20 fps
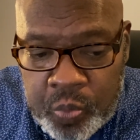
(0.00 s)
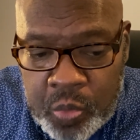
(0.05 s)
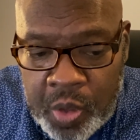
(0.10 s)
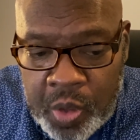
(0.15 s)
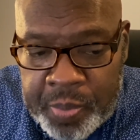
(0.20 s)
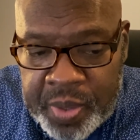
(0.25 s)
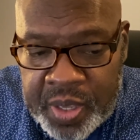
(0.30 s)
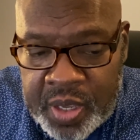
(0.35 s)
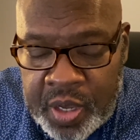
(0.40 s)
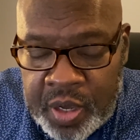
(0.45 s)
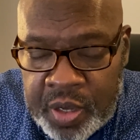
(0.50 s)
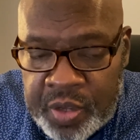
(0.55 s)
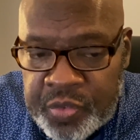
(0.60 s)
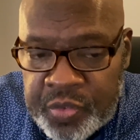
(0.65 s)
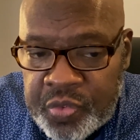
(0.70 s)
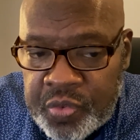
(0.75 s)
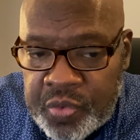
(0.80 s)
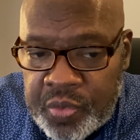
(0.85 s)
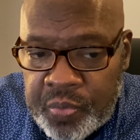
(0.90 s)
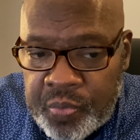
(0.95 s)

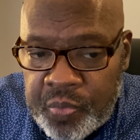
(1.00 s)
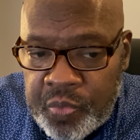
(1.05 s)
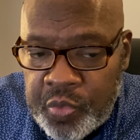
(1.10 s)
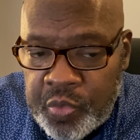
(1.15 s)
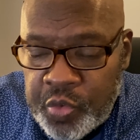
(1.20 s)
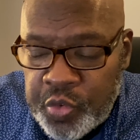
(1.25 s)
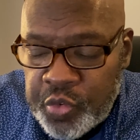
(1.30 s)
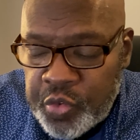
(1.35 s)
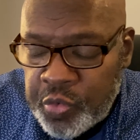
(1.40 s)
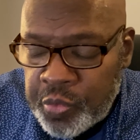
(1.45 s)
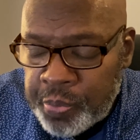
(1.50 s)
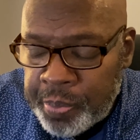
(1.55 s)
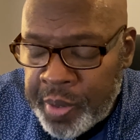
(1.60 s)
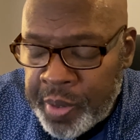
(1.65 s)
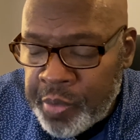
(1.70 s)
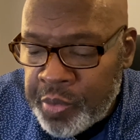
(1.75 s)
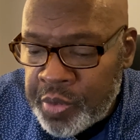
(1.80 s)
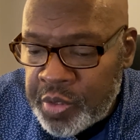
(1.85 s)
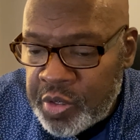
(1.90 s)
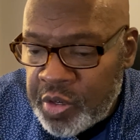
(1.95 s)
because the
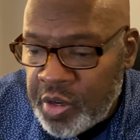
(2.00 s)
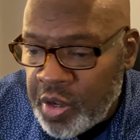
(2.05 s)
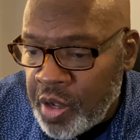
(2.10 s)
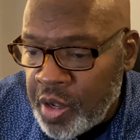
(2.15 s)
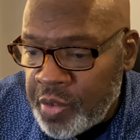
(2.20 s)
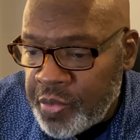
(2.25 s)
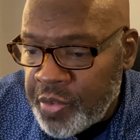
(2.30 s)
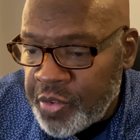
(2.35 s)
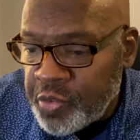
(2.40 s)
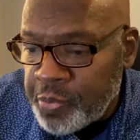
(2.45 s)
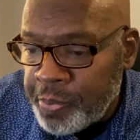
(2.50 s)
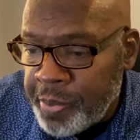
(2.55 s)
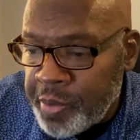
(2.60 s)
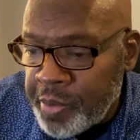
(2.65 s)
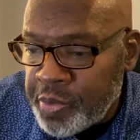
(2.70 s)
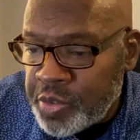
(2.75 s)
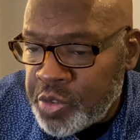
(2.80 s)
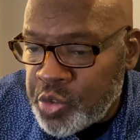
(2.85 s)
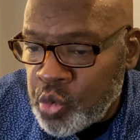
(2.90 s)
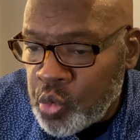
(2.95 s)
spirit, the, the
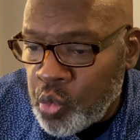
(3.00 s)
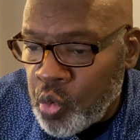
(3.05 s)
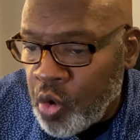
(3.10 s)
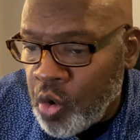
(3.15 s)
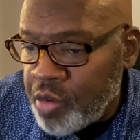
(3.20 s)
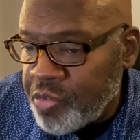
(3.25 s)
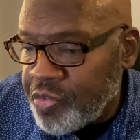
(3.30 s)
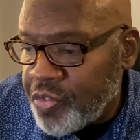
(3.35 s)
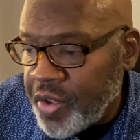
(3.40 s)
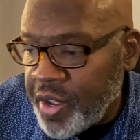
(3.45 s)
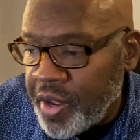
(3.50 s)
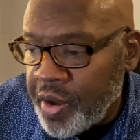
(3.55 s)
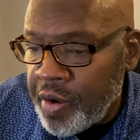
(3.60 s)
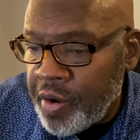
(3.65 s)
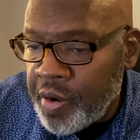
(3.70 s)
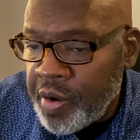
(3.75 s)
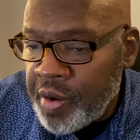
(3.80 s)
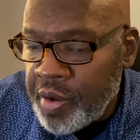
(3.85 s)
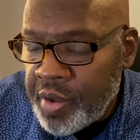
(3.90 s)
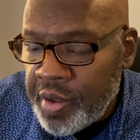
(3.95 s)
spiritual
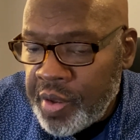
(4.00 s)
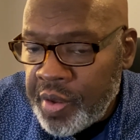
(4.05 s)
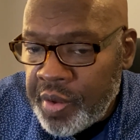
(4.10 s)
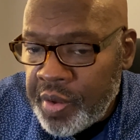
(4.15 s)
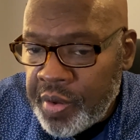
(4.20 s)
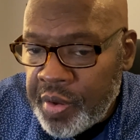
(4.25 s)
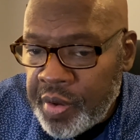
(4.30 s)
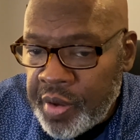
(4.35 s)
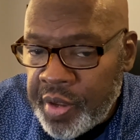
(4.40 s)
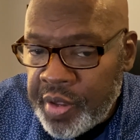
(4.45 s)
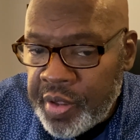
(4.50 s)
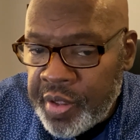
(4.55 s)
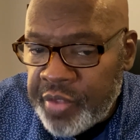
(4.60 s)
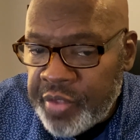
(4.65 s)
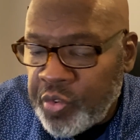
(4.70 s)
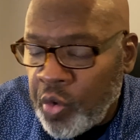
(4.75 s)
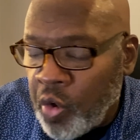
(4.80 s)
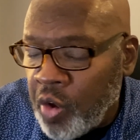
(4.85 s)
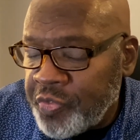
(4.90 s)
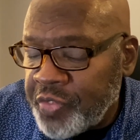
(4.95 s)
warfare is
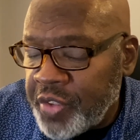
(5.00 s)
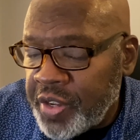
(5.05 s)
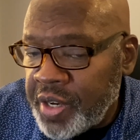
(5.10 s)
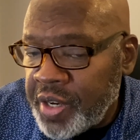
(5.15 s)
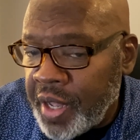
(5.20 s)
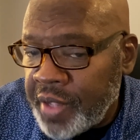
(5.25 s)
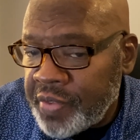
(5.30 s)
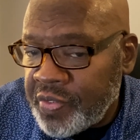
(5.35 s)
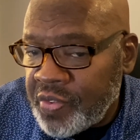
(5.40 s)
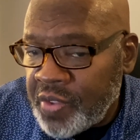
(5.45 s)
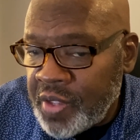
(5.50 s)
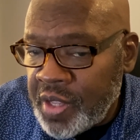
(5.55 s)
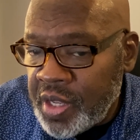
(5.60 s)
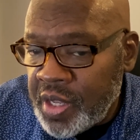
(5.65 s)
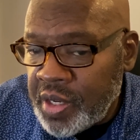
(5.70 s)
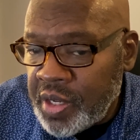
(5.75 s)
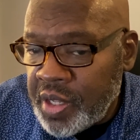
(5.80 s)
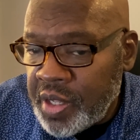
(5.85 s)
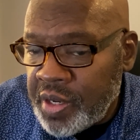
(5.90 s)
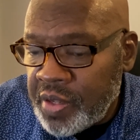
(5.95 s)
often not
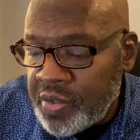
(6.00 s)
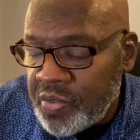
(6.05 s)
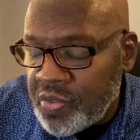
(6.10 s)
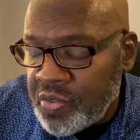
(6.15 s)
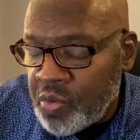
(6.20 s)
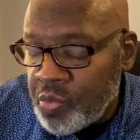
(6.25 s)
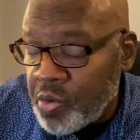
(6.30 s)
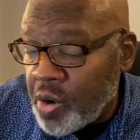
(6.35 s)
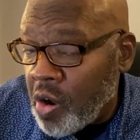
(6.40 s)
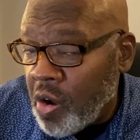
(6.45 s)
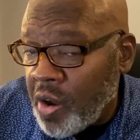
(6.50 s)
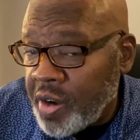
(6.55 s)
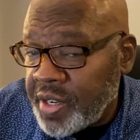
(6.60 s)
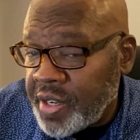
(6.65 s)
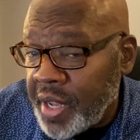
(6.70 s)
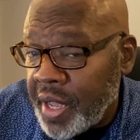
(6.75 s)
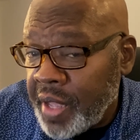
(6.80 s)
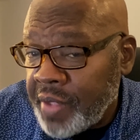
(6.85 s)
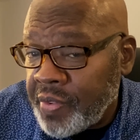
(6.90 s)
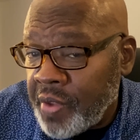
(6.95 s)
seen, it is regarded
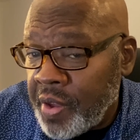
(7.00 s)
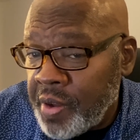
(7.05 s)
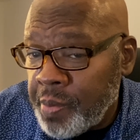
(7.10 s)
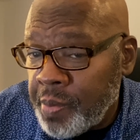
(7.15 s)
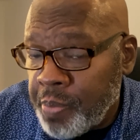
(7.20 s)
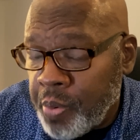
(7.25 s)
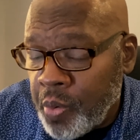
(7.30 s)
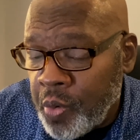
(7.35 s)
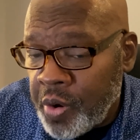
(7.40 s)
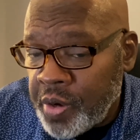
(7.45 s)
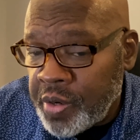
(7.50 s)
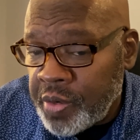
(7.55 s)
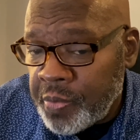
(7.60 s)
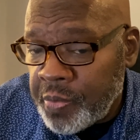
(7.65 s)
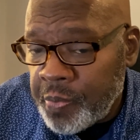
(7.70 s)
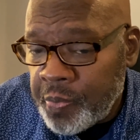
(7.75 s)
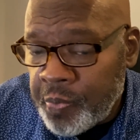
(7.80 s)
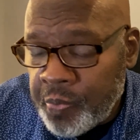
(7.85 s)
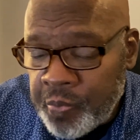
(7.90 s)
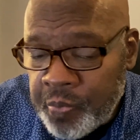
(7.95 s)
as unimportant.
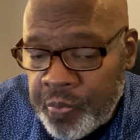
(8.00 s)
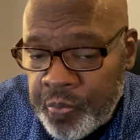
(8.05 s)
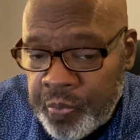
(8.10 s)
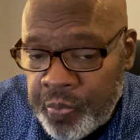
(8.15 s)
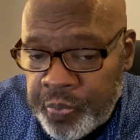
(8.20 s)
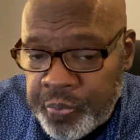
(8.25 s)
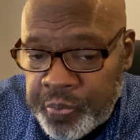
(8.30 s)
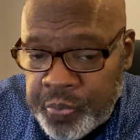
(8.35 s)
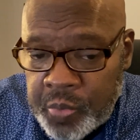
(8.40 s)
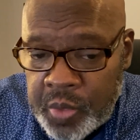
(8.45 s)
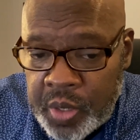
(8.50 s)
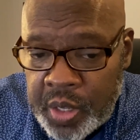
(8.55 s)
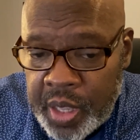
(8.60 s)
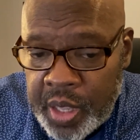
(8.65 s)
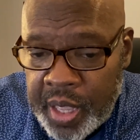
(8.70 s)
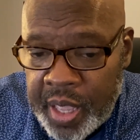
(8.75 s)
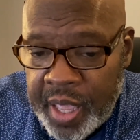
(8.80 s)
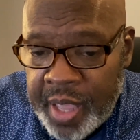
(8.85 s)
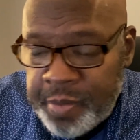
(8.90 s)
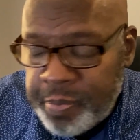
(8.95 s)

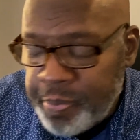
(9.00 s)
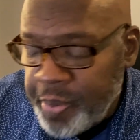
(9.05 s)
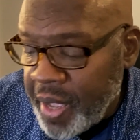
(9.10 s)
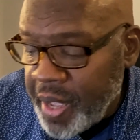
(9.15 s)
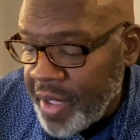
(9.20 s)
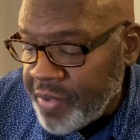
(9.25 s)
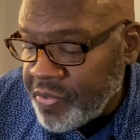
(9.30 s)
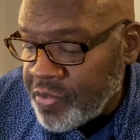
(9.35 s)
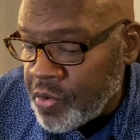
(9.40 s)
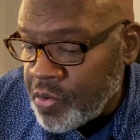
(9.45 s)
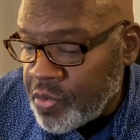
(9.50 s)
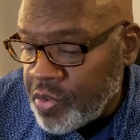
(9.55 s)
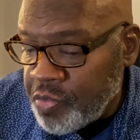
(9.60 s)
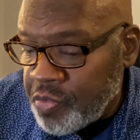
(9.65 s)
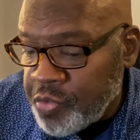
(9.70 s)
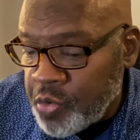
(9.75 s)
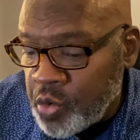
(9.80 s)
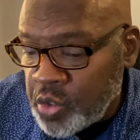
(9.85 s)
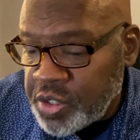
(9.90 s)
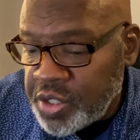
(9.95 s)
And pastors,
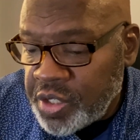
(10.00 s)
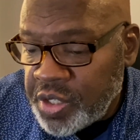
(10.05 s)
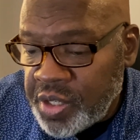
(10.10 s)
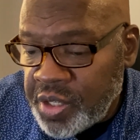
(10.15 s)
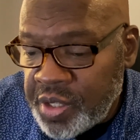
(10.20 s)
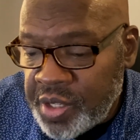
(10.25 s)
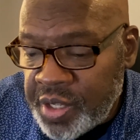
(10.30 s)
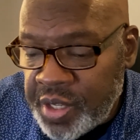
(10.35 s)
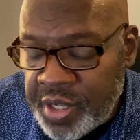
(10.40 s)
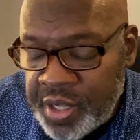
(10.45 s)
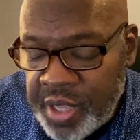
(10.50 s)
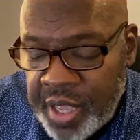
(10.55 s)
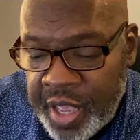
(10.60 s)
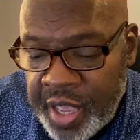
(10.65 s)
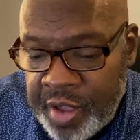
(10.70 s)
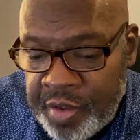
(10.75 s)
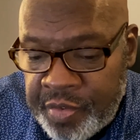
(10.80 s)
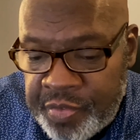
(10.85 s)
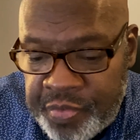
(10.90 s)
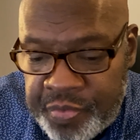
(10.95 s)
unfortunately,
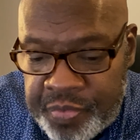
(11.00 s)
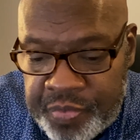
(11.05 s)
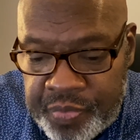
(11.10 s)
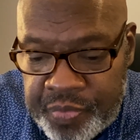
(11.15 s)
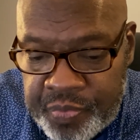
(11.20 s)
have